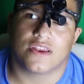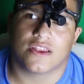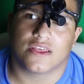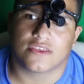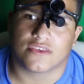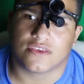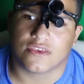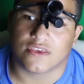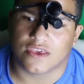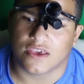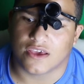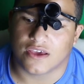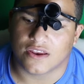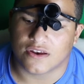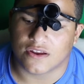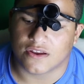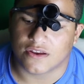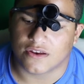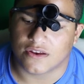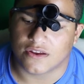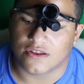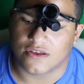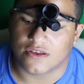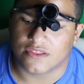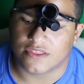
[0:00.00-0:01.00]
like you can
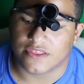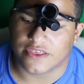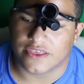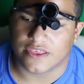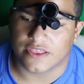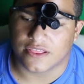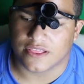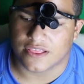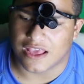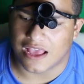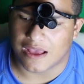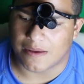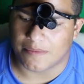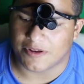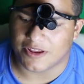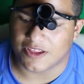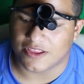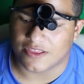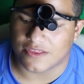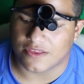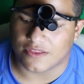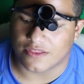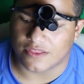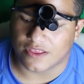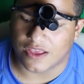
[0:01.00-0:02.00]
on the
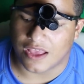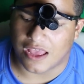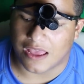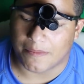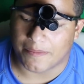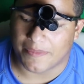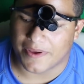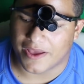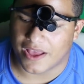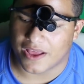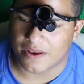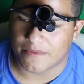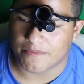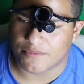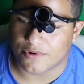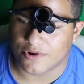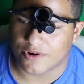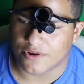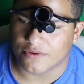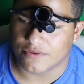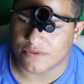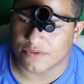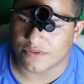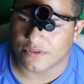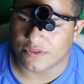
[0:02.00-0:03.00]
tablets, on the iPad
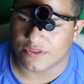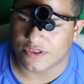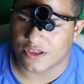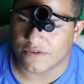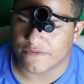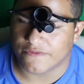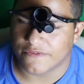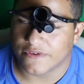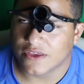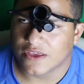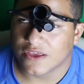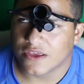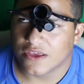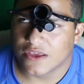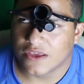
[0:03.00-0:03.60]
Pros and stuff,